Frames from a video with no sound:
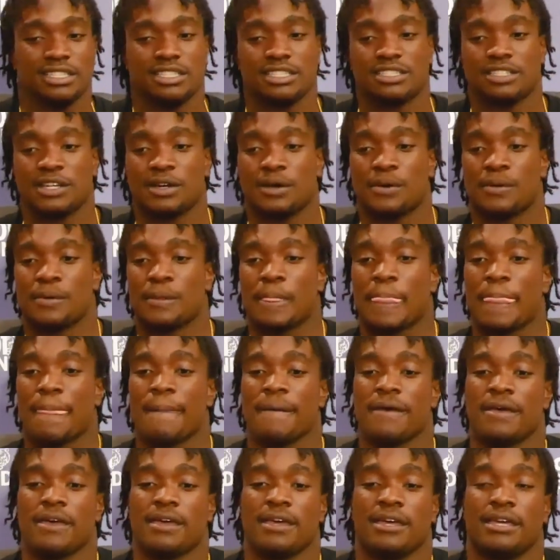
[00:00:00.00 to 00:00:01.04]
So
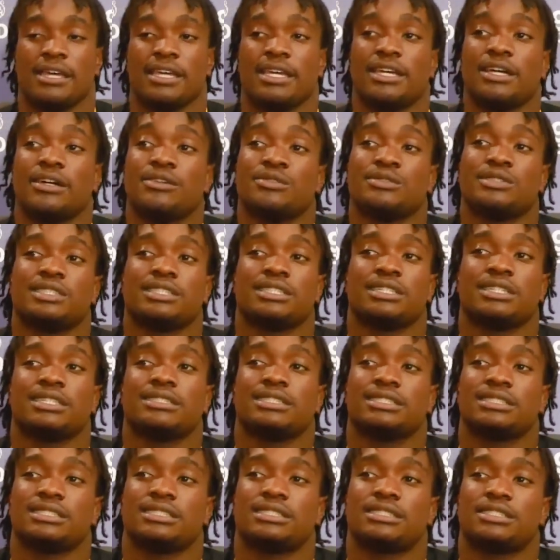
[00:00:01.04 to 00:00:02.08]
it
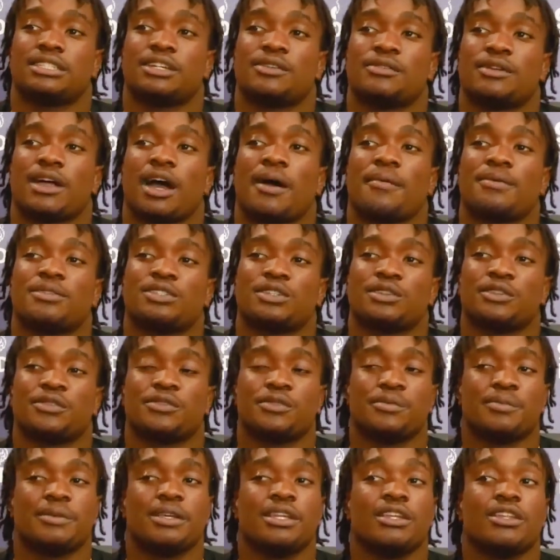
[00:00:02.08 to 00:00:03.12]
just took an opportunity
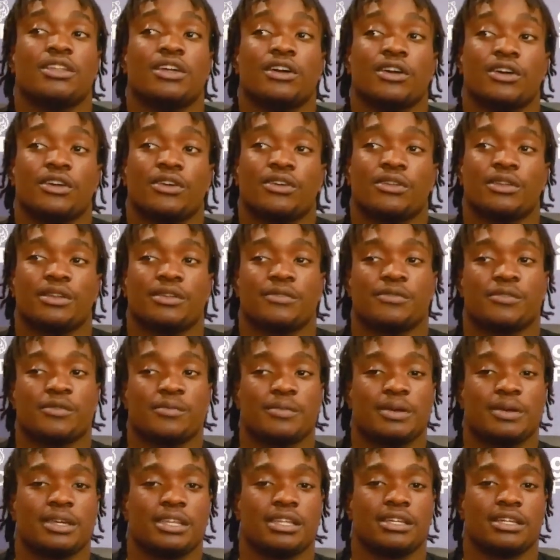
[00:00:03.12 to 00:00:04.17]
for me to learn and for
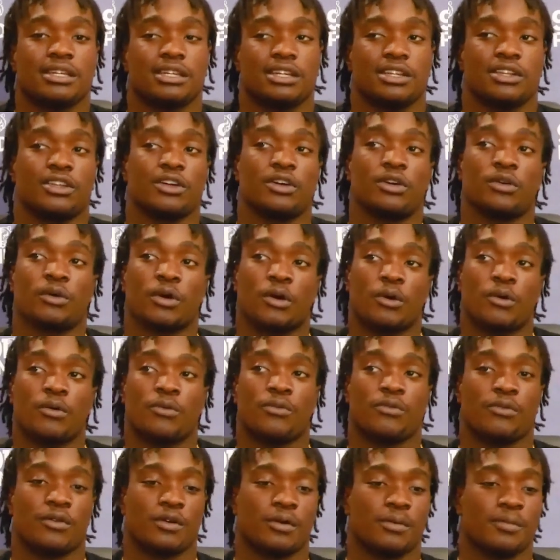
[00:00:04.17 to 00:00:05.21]
me to grow
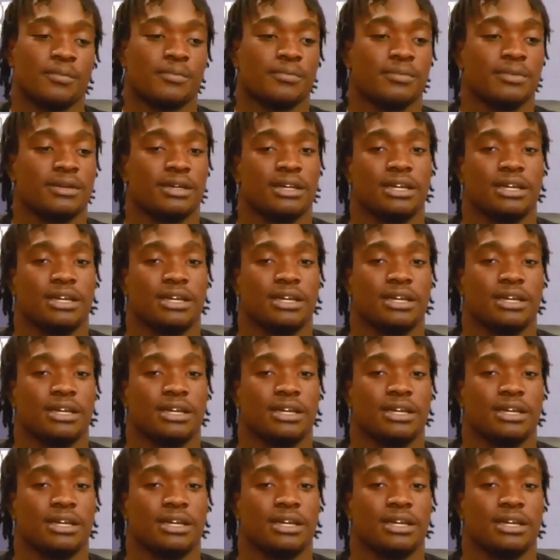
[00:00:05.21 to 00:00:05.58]
from